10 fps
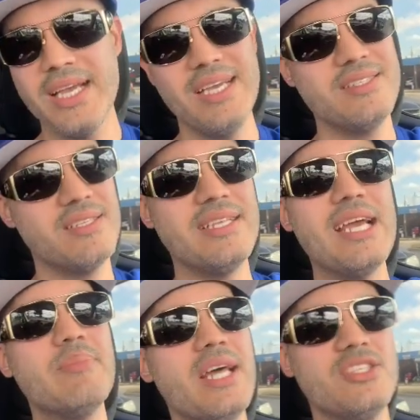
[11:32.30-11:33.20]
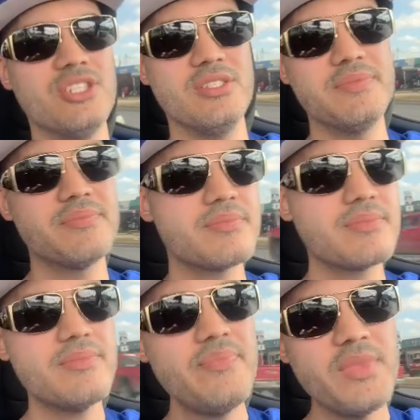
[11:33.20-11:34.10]
is a damn legend.
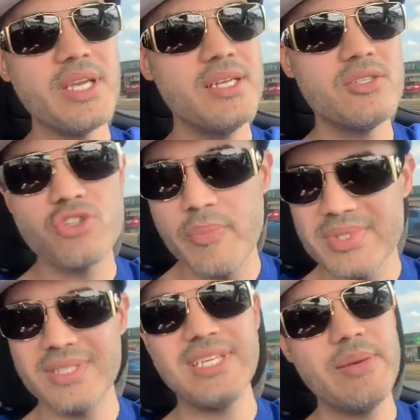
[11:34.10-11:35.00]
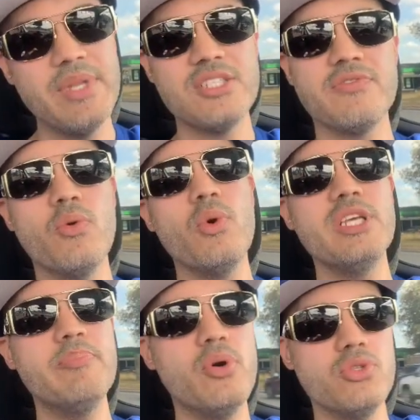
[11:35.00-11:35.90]
Trump is a damn legend for what
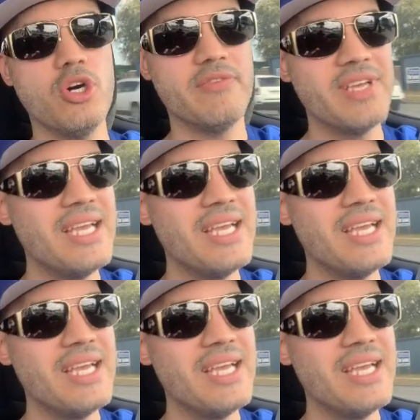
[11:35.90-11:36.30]
he pulled off.